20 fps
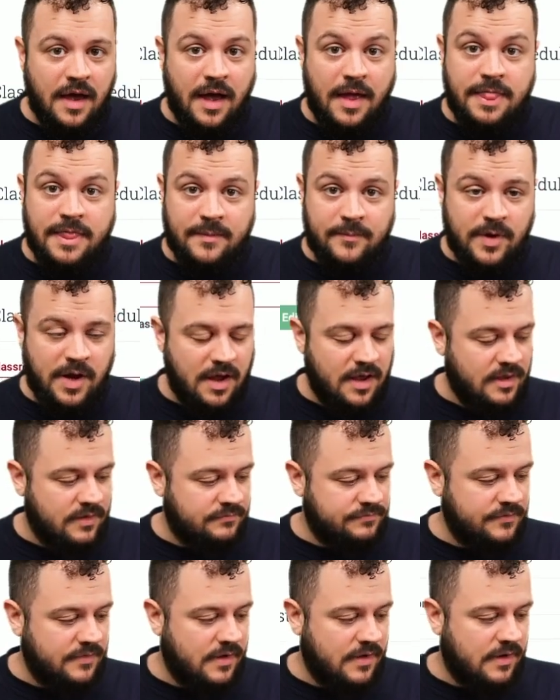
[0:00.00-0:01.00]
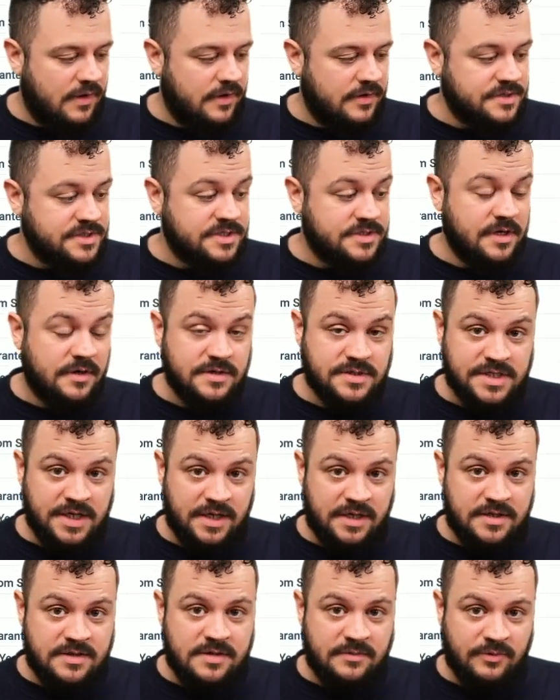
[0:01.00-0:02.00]
then we have our start
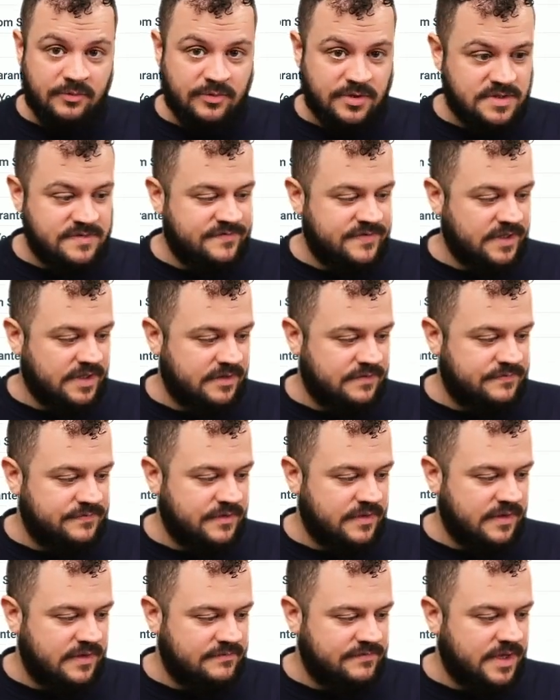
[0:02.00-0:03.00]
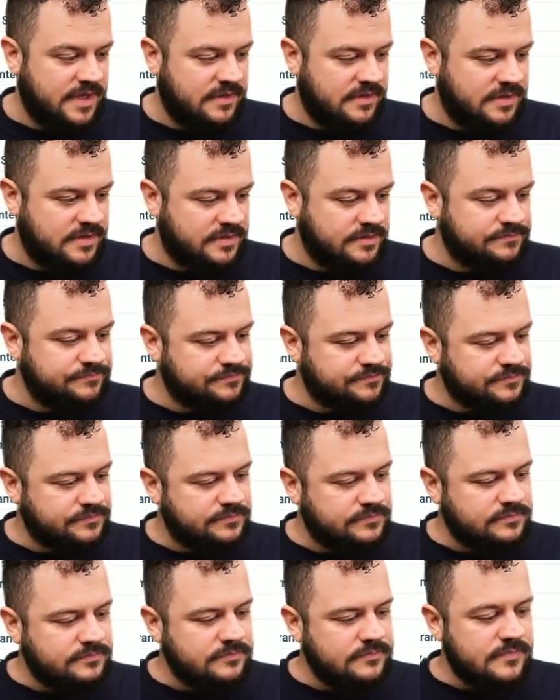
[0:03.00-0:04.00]
date that we want to fill in for the event here.
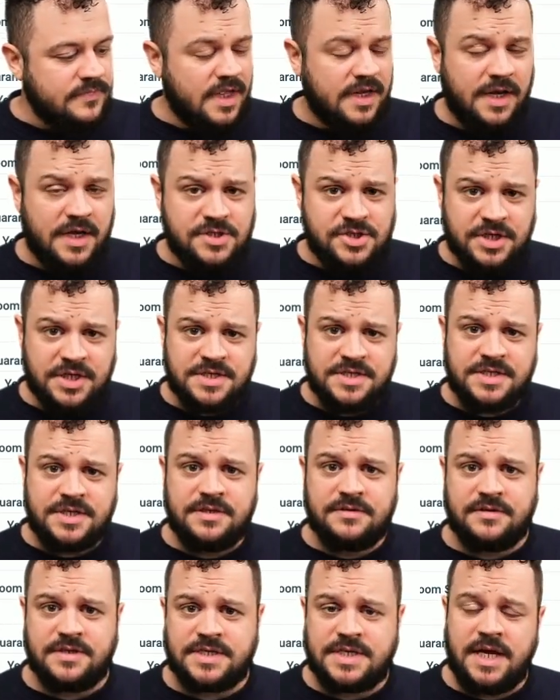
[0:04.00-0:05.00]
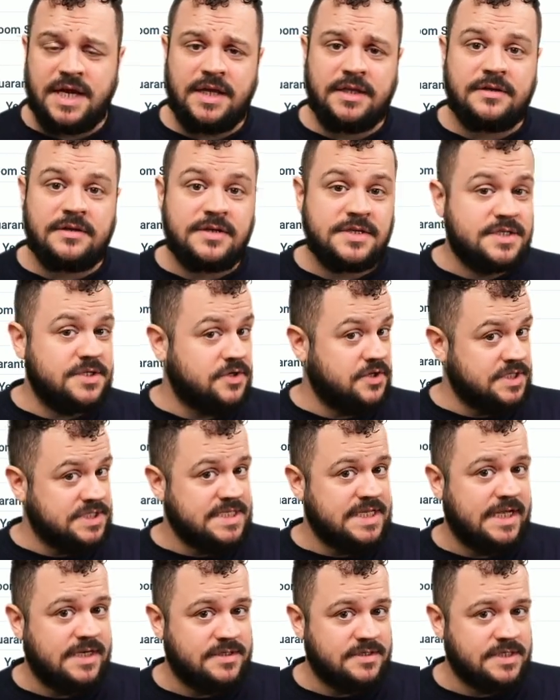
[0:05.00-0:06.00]
And as you can see on this calendar, it's not a
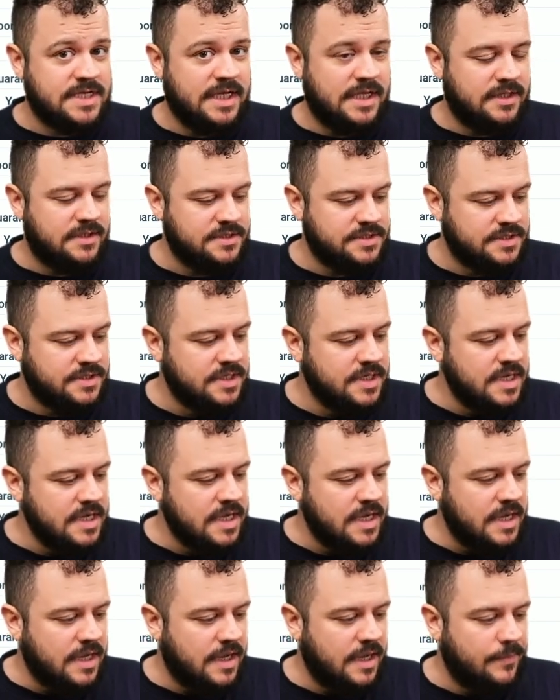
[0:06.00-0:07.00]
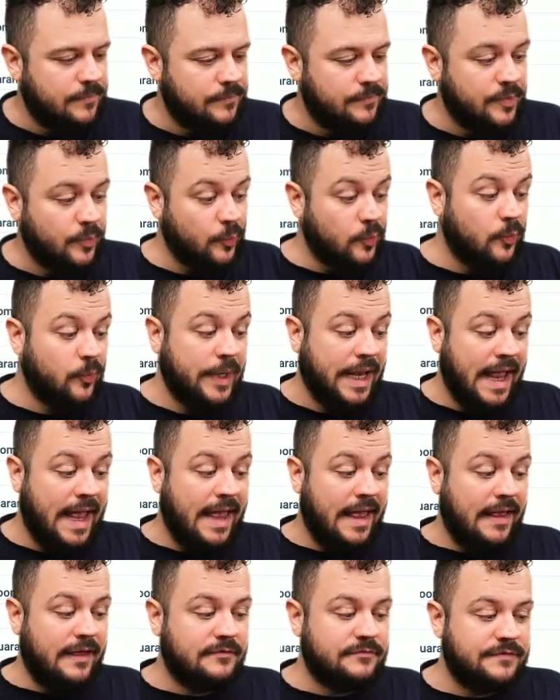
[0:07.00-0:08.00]
standard calendar, but what we
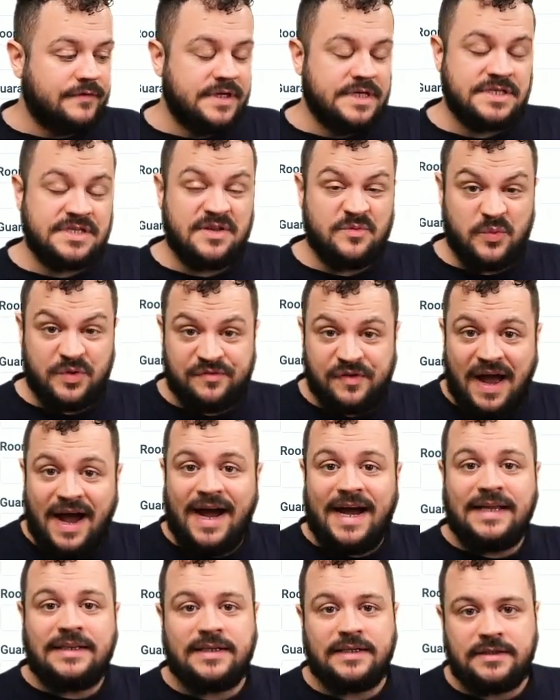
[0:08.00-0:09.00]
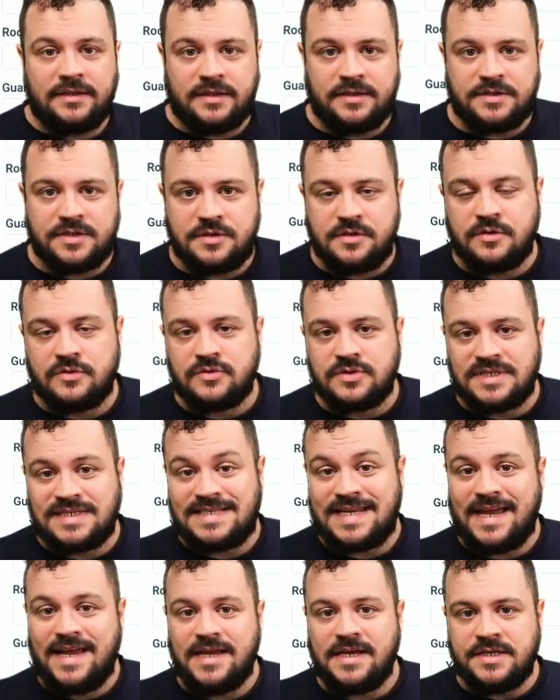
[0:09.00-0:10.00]
have is that we've highlighted those
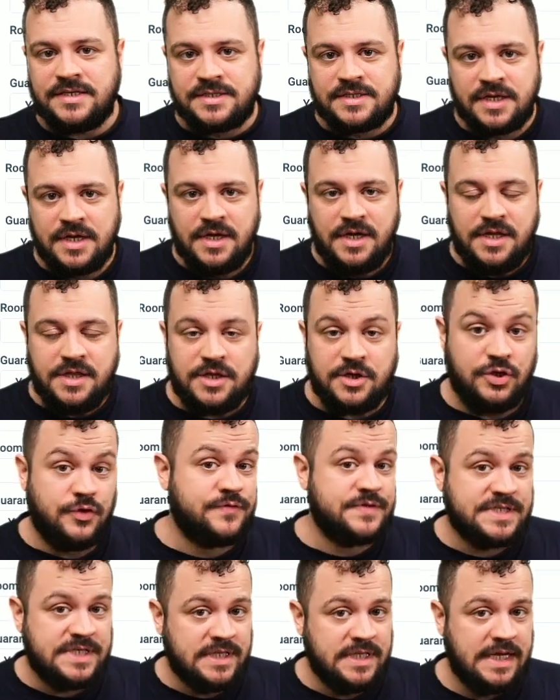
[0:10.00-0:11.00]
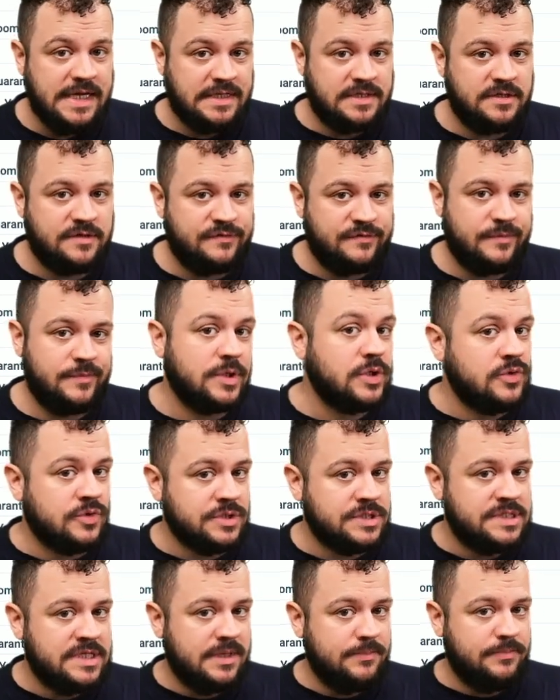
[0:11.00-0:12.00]
days that you've selected from the
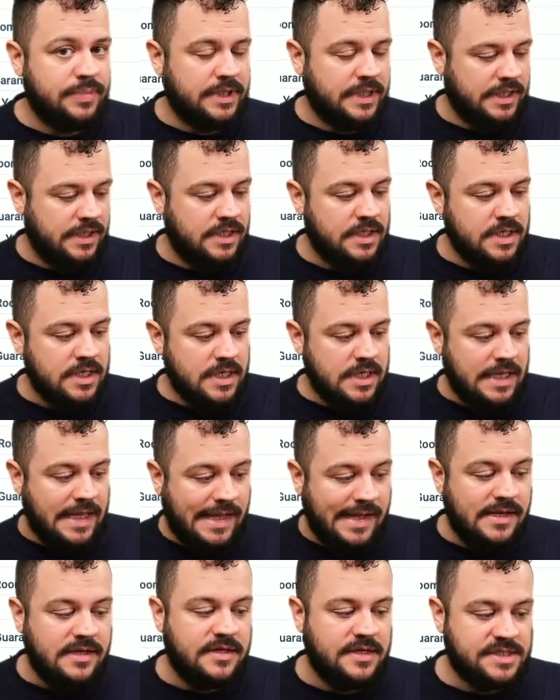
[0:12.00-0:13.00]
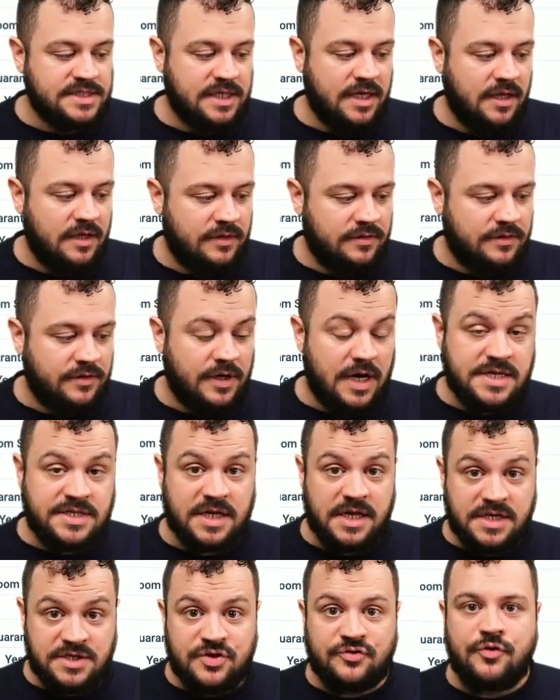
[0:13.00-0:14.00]
course template in this calendar
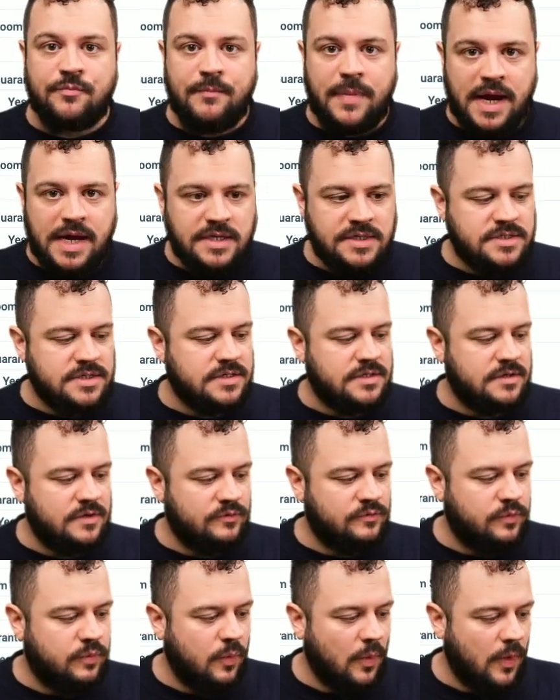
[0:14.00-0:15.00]
as a reminder of what